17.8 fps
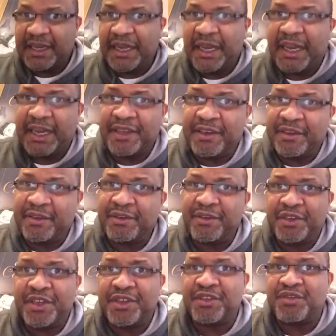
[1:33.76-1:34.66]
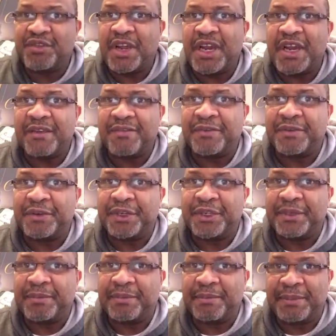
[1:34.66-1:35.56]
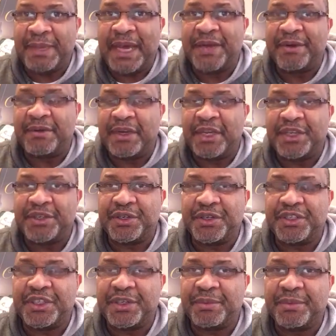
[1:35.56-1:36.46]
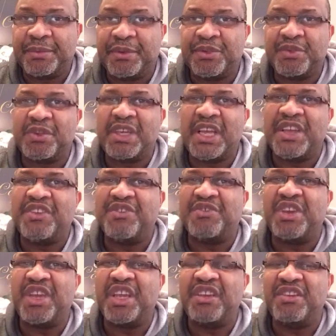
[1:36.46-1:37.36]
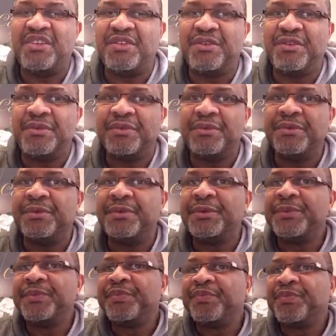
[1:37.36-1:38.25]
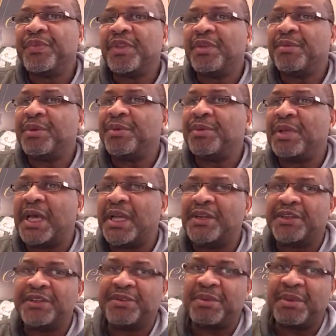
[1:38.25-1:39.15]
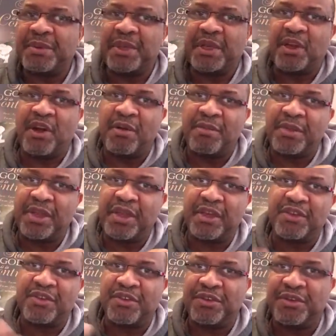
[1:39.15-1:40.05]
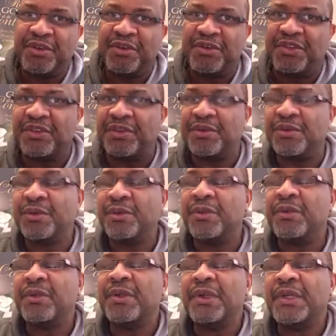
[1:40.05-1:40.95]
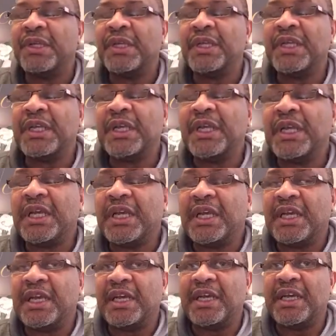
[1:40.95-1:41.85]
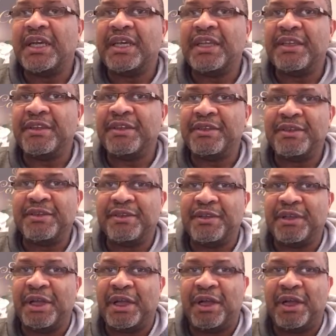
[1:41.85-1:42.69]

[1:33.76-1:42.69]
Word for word: uh, you know, you need to try and avoid bad relationships. Those ones that drain you, people that just maybe come in to use you. Uh, you know,